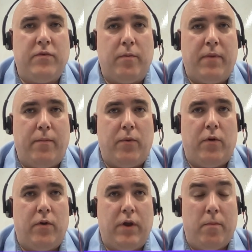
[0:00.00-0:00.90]
Some
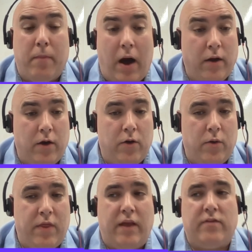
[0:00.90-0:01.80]
people, you know,
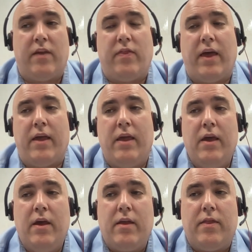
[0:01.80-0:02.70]
Mongo and things like that.
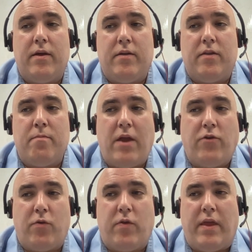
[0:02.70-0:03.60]
The
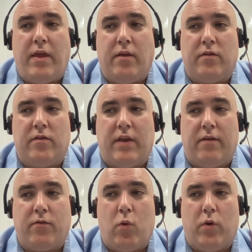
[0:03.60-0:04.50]
major thing is that,
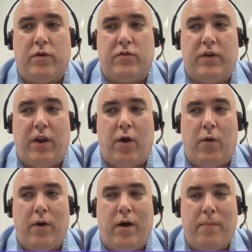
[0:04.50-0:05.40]
of course, you
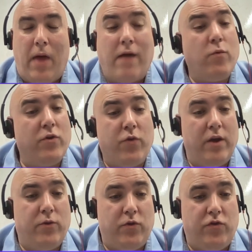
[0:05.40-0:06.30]
know, everyone
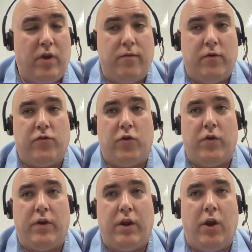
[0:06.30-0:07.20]
tries to achieve a
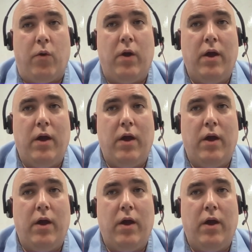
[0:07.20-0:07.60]
certain, you know,